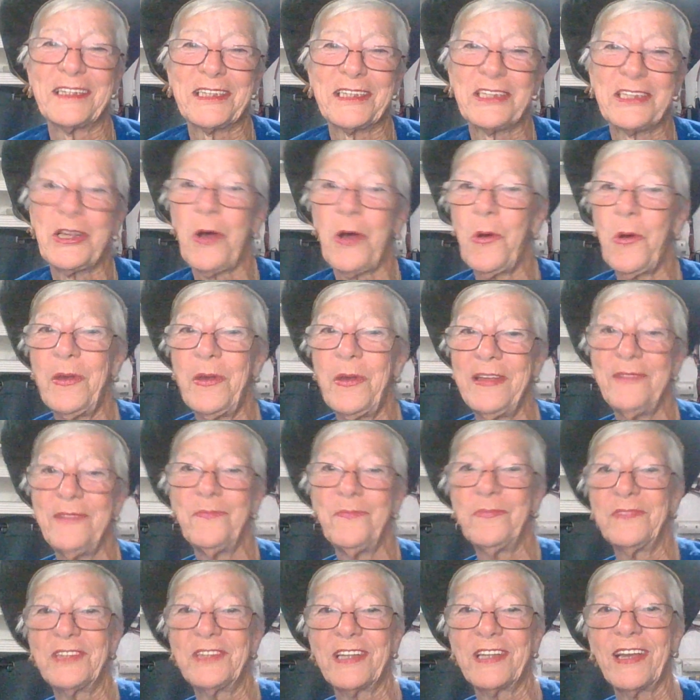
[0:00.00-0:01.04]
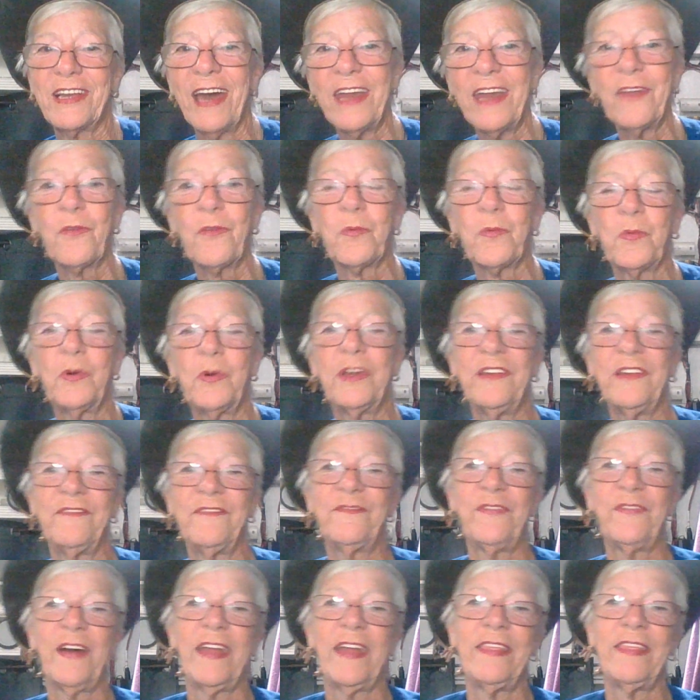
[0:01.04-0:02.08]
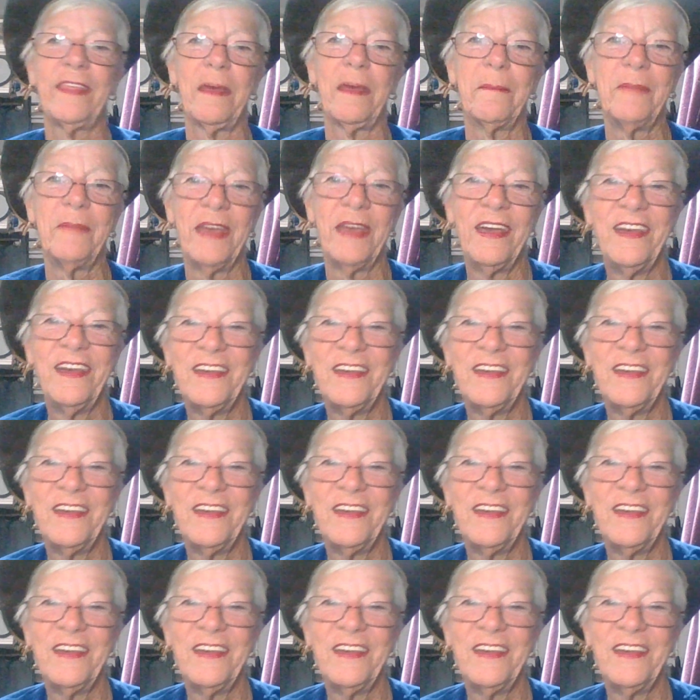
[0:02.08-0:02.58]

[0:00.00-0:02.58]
so Gunner wouldn't find them.